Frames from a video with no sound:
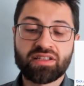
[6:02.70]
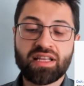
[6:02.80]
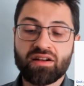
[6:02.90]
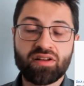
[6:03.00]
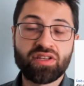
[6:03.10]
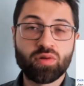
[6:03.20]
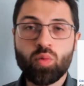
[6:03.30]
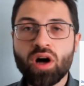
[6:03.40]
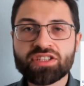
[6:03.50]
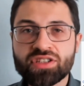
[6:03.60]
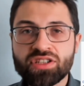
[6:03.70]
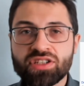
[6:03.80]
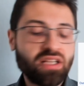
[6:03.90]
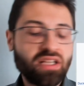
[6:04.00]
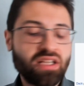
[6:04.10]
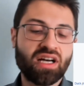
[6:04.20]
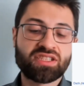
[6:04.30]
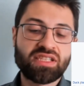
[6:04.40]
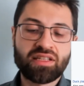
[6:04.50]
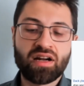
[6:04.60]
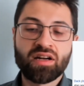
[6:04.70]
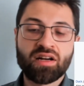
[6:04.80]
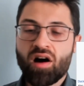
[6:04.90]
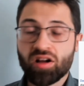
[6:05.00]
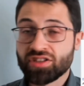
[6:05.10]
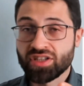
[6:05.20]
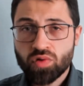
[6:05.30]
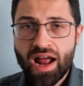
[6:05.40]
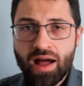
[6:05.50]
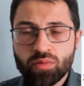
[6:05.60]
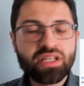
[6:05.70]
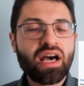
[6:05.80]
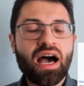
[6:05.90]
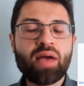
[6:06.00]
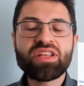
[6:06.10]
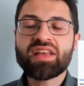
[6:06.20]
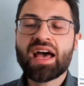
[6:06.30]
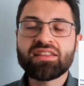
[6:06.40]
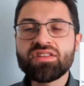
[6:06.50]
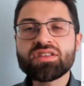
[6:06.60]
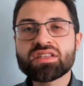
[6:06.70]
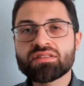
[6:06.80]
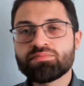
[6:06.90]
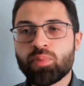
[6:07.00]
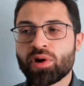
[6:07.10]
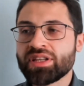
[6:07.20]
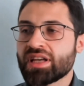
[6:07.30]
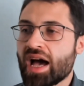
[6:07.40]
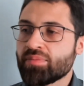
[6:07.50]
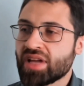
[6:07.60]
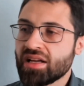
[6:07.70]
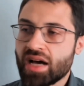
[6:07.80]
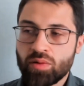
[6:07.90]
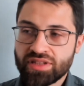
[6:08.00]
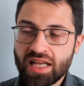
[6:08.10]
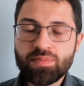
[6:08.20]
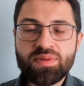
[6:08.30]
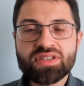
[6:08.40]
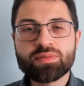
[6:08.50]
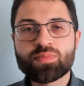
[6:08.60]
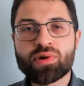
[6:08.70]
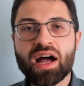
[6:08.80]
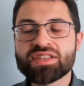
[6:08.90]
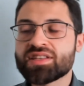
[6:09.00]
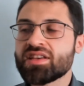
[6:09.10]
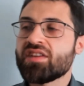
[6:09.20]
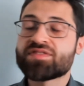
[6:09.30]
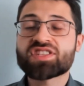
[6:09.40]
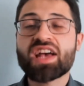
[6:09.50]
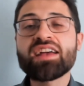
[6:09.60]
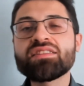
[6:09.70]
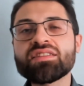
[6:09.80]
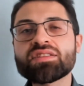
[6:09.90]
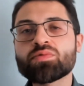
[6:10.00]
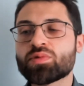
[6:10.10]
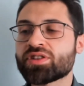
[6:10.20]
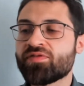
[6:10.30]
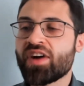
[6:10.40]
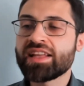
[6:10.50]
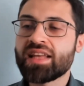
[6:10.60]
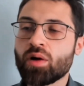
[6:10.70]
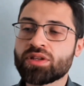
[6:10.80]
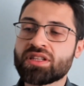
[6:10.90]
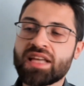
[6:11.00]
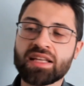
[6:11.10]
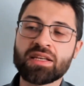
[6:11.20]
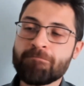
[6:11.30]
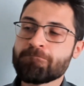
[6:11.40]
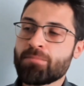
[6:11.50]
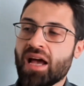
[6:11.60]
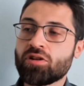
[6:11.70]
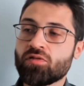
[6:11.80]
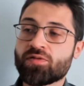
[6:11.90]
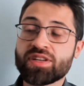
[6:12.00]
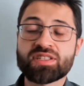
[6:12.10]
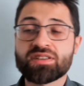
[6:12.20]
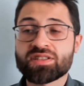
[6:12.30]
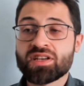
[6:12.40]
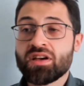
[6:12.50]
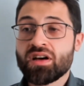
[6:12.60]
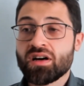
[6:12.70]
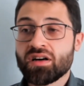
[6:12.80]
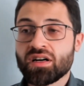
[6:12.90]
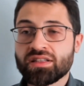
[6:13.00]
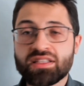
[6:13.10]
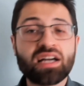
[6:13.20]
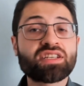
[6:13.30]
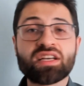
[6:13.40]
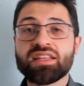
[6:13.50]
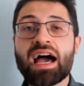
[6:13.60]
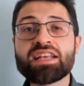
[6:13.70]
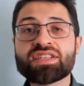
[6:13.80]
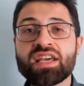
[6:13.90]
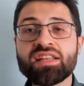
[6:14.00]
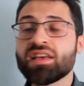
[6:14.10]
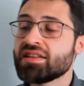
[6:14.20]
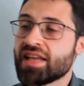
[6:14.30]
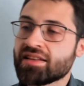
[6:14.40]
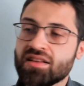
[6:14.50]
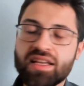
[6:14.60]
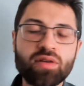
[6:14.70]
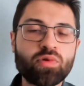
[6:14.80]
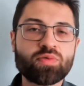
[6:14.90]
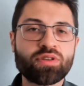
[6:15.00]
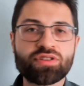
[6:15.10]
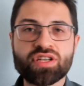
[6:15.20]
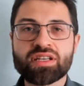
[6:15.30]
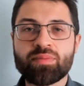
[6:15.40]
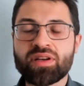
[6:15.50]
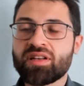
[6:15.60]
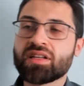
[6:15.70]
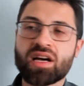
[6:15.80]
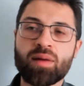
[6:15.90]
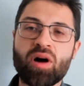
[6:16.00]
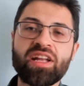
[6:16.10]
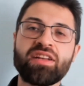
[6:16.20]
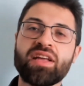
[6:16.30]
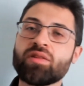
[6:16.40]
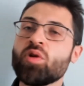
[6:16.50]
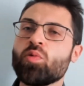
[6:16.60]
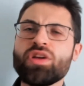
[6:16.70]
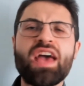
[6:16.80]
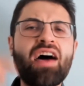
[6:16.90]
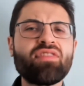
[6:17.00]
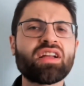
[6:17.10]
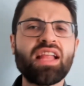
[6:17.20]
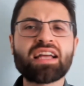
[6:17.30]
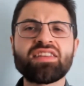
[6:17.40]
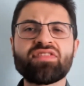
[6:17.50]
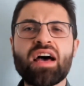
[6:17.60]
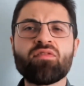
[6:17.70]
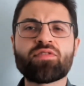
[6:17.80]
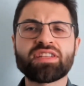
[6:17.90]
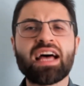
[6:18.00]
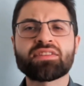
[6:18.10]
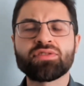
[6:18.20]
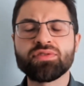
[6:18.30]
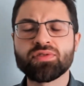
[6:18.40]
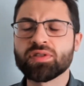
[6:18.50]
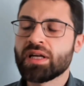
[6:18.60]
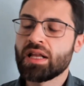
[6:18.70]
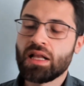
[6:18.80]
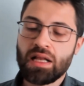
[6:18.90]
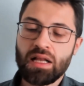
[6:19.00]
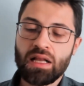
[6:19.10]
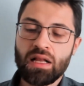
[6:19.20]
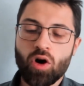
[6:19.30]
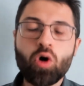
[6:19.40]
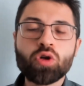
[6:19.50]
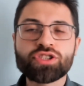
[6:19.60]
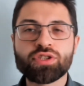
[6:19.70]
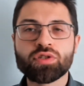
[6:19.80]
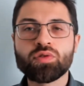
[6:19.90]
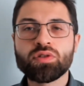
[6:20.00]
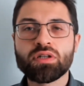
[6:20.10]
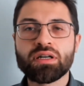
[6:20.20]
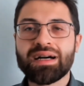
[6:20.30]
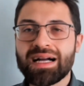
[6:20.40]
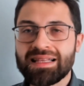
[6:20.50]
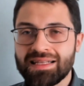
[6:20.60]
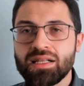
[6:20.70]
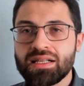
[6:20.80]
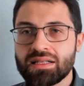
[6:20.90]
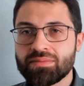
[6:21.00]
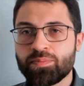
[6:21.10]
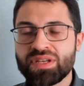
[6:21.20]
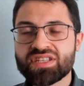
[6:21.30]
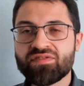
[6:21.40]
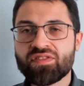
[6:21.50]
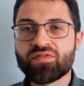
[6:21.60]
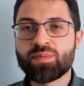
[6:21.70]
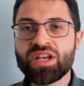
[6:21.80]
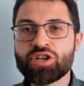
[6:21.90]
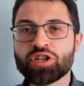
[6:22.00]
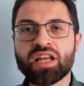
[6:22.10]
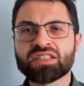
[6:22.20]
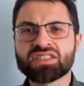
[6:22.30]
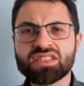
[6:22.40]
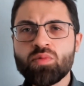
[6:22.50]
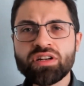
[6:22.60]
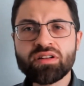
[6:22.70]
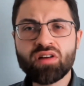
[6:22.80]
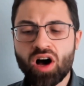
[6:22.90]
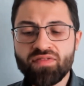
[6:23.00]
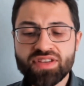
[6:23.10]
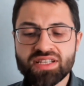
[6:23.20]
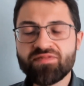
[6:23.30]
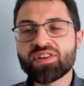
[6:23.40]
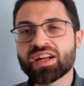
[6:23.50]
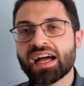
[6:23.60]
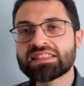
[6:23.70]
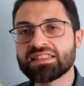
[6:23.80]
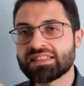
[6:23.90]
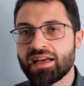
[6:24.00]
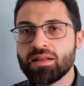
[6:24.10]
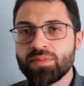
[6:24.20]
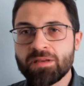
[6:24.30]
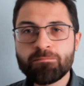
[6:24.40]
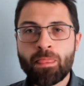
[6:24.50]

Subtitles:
are in the water, ducks that are on the ground. I mean, at this point, I would not be surprised if scientists were to find out that, I don't know, for instance, ducks could ice skate, then the linguist will just come on in, and we have a collective noun for that too. Also, a little piece of information that someone obviously forgot to tell me,